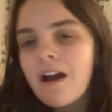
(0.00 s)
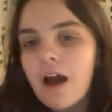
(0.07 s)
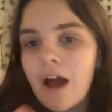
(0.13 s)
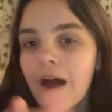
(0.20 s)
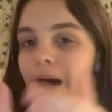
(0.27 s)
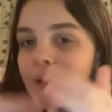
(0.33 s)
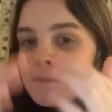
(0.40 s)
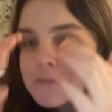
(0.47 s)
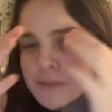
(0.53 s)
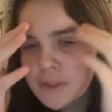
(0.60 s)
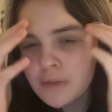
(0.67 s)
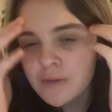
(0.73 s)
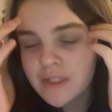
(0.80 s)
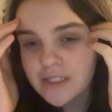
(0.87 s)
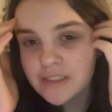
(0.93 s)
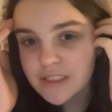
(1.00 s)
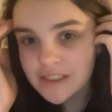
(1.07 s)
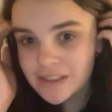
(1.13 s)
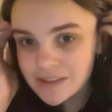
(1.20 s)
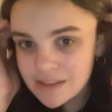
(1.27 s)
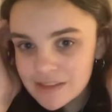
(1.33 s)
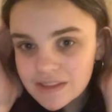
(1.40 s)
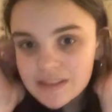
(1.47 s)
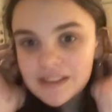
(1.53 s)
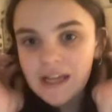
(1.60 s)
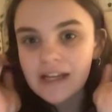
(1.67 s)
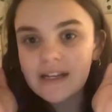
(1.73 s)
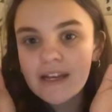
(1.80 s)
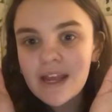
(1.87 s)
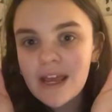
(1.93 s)
Um, so this is
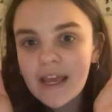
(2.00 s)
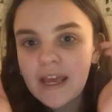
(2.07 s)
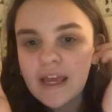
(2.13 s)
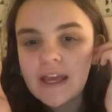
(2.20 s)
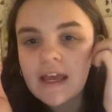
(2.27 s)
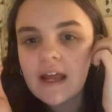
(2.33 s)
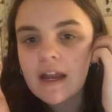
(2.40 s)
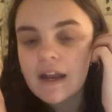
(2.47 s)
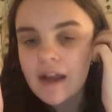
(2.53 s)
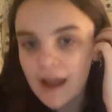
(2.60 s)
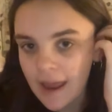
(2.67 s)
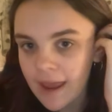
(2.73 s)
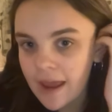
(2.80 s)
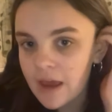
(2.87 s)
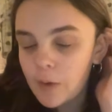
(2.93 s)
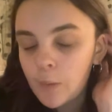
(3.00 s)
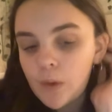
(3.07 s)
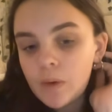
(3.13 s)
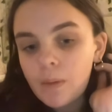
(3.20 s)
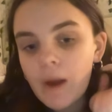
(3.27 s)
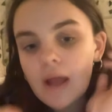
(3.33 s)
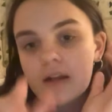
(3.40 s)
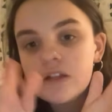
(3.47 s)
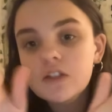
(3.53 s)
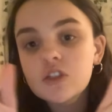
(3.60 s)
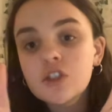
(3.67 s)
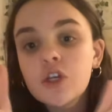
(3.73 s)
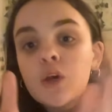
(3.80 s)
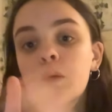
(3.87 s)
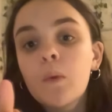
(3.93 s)
Sunday night. We went
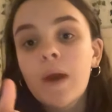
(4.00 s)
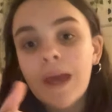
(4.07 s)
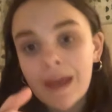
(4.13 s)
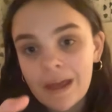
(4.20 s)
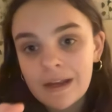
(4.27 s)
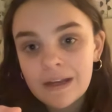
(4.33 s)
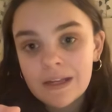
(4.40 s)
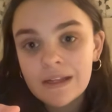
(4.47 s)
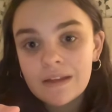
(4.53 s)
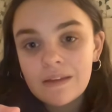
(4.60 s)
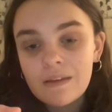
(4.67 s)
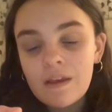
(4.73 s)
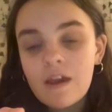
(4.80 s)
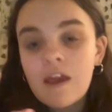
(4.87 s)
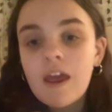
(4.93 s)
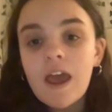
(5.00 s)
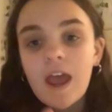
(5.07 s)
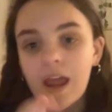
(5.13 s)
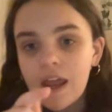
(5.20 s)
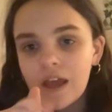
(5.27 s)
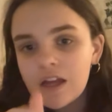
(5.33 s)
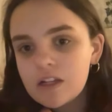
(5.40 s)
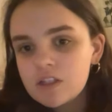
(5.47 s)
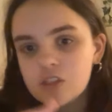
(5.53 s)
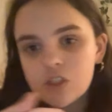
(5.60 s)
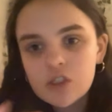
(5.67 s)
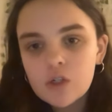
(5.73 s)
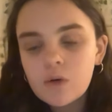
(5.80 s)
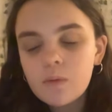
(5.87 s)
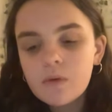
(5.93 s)
to Andy's, and,
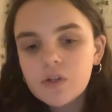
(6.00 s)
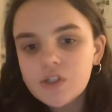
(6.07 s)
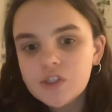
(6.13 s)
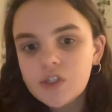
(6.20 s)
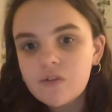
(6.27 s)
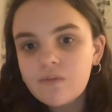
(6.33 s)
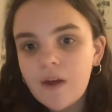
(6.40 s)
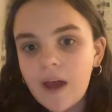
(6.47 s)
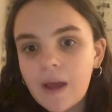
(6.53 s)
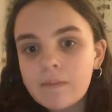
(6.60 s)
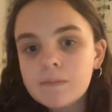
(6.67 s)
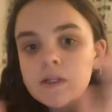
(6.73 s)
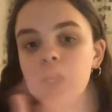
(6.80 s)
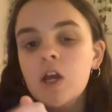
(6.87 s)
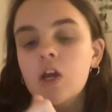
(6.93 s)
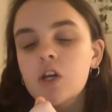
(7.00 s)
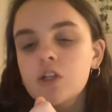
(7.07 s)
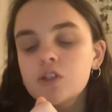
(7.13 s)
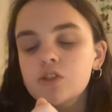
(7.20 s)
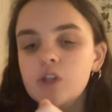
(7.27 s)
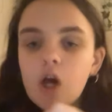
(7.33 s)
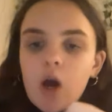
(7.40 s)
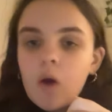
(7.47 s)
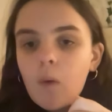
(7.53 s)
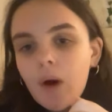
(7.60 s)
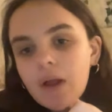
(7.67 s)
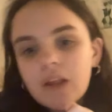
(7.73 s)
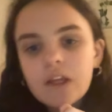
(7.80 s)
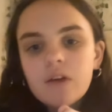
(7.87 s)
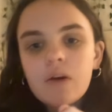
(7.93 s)
you know, we were just on vibes. So,
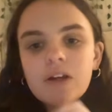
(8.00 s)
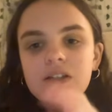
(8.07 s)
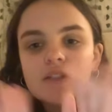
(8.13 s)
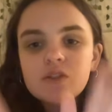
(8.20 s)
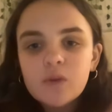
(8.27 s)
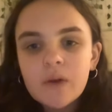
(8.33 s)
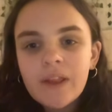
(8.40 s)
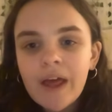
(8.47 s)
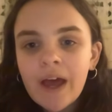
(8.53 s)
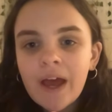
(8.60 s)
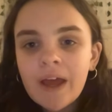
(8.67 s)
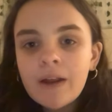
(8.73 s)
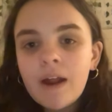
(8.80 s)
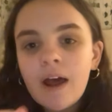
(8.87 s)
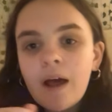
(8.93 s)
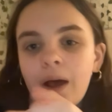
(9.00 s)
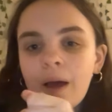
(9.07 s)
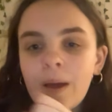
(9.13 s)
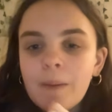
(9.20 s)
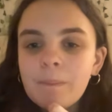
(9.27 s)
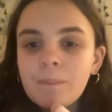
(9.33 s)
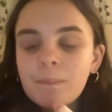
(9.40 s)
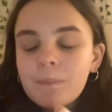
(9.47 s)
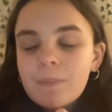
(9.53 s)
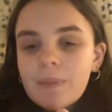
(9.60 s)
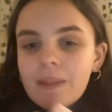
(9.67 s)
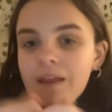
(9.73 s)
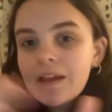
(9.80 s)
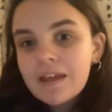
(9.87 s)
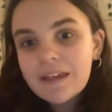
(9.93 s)
I'll let you guys enjoy that. Um,
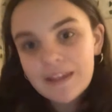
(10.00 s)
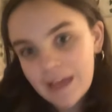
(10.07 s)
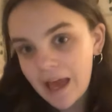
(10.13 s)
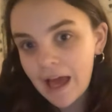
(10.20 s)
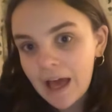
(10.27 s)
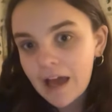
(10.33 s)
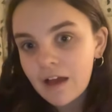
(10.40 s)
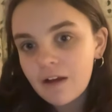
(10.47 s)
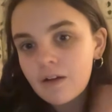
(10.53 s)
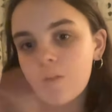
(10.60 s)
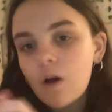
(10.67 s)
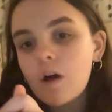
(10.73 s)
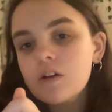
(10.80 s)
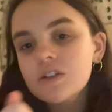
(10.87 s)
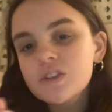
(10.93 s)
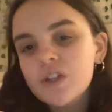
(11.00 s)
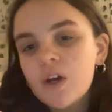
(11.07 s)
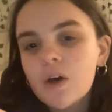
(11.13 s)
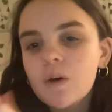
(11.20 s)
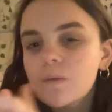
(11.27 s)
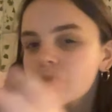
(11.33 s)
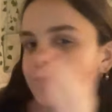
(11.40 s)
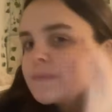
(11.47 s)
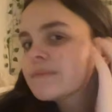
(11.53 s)
yeah, also...